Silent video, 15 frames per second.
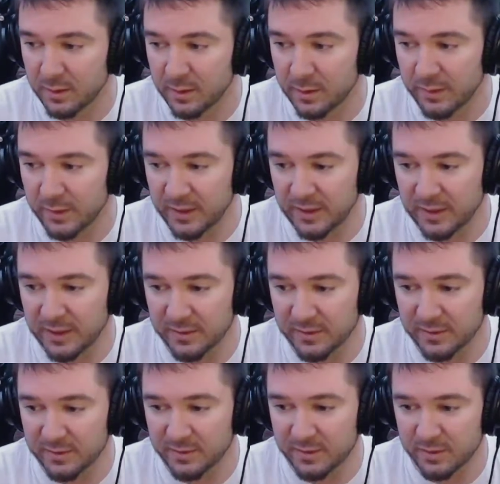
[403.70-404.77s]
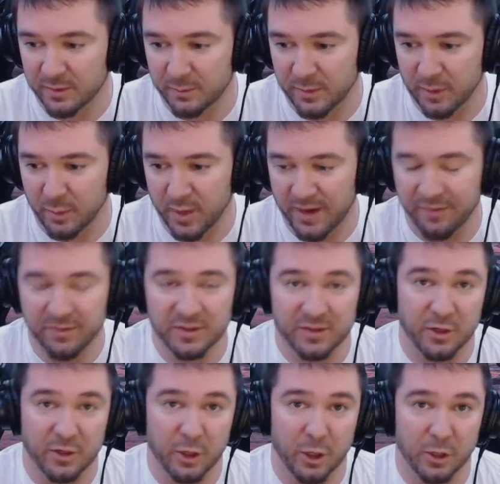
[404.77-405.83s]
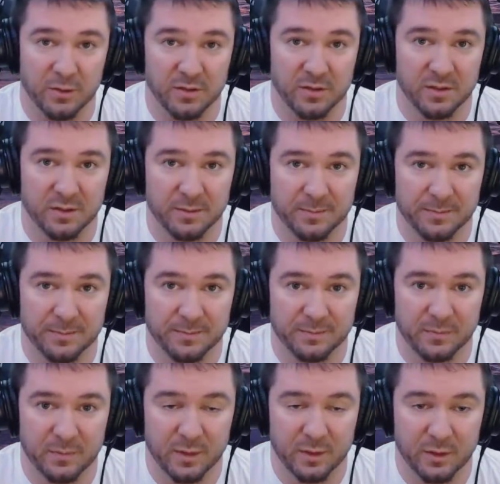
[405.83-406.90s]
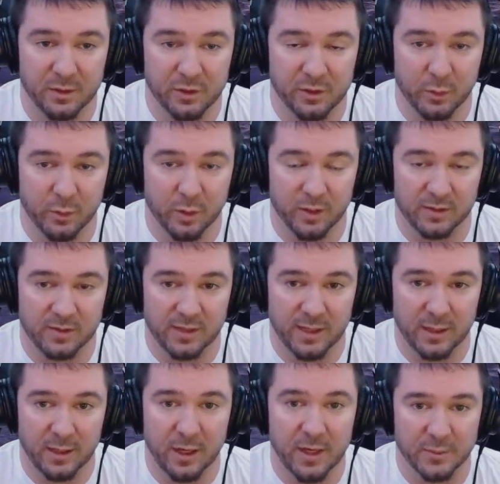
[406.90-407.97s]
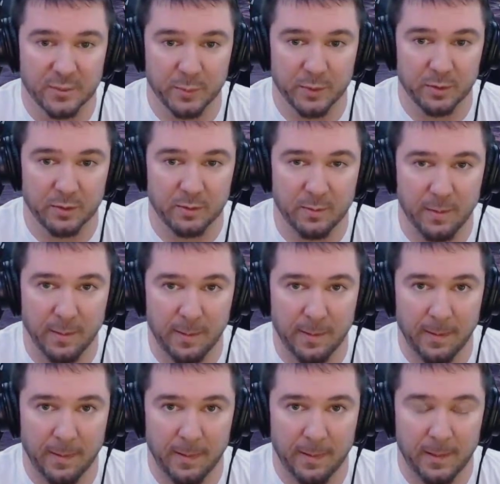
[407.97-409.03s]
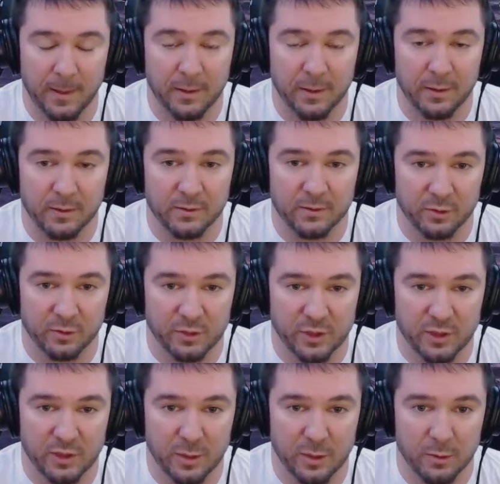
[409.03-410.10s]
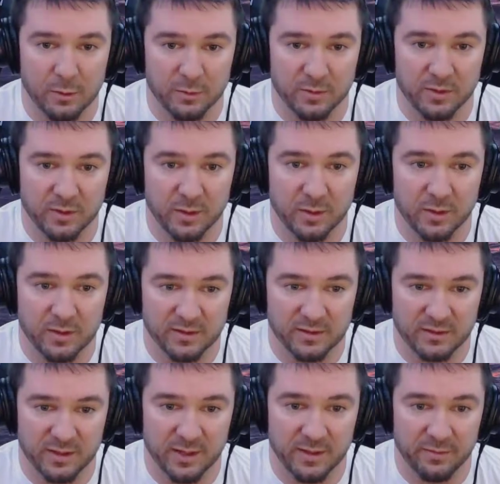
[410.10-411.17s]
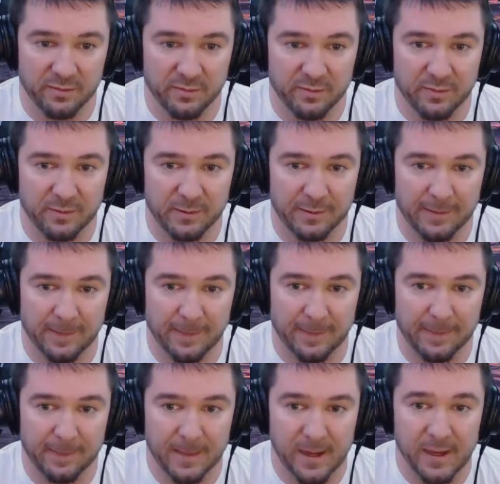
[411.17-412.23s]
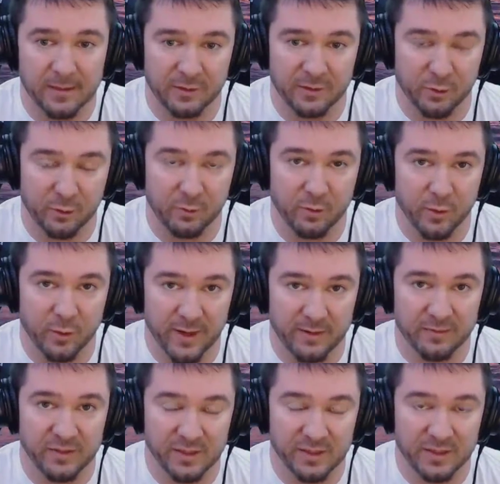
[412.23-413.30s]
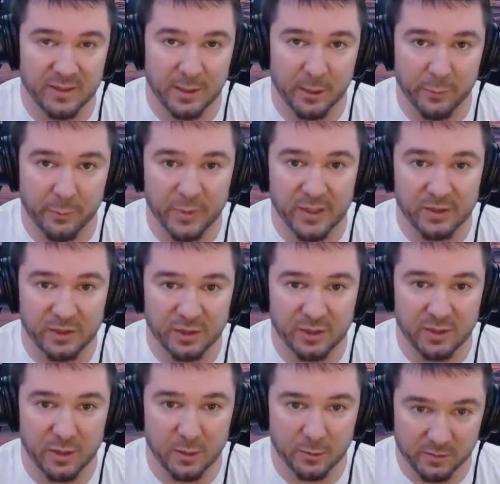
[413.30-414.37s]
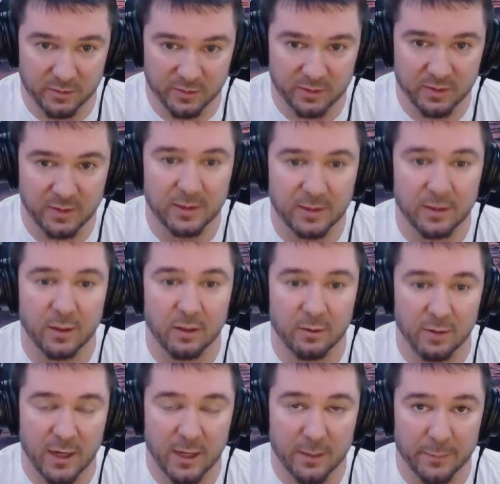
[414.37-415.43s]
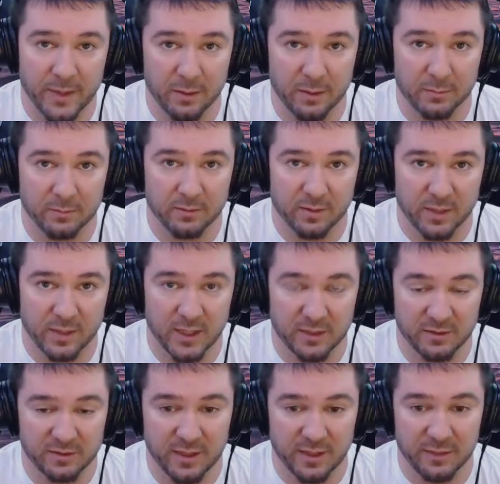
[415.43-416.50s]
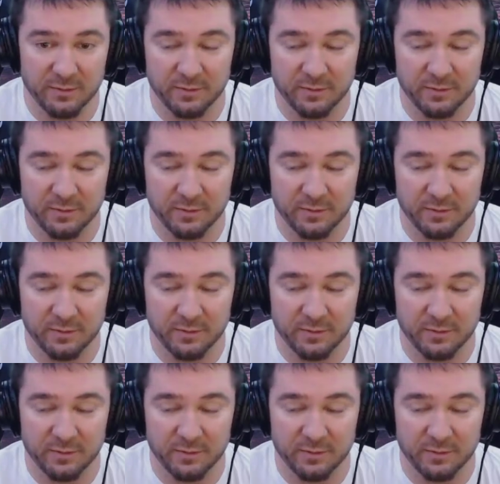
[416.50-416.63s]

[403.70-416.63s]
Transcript: because my wife is a nurse. She works at a hospital. So she knows all this stuff. Not in grave detail, but she knows a lot about a lot of stuff.